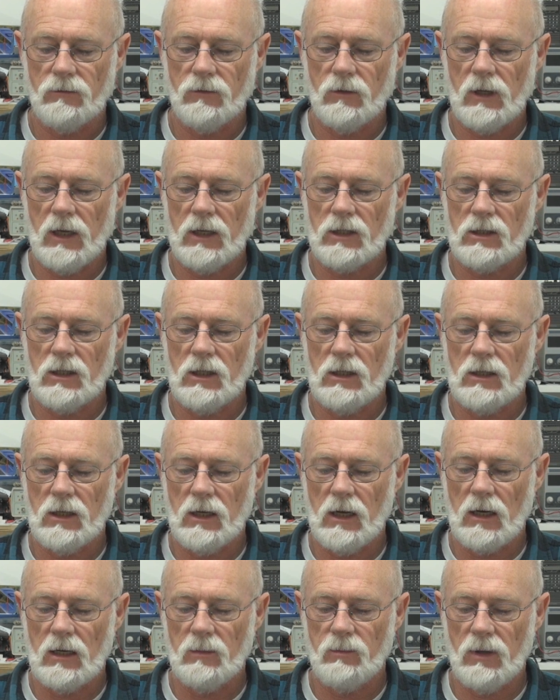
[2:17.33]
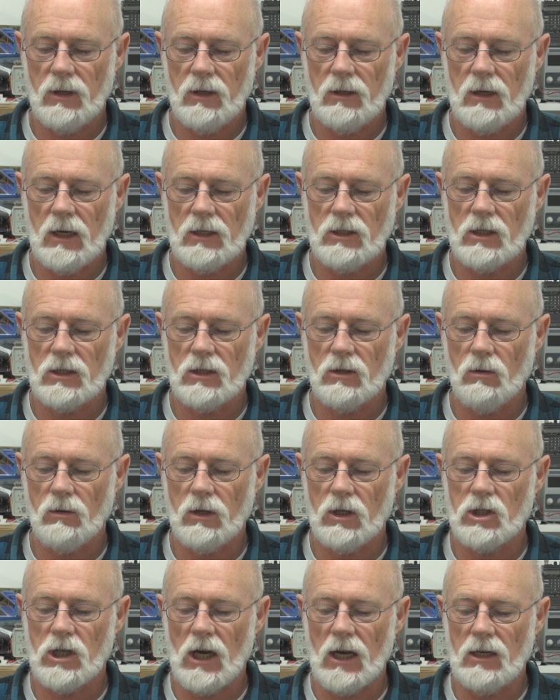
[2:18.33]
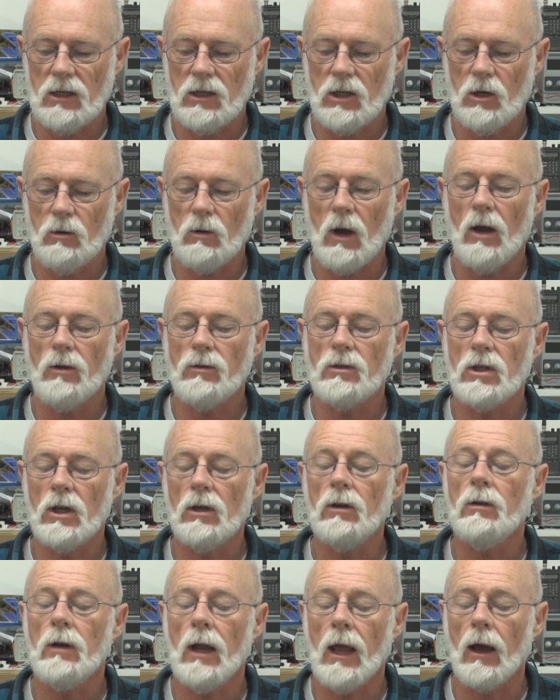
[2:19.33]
Full HD 1080p. Actually, it's called a JQ02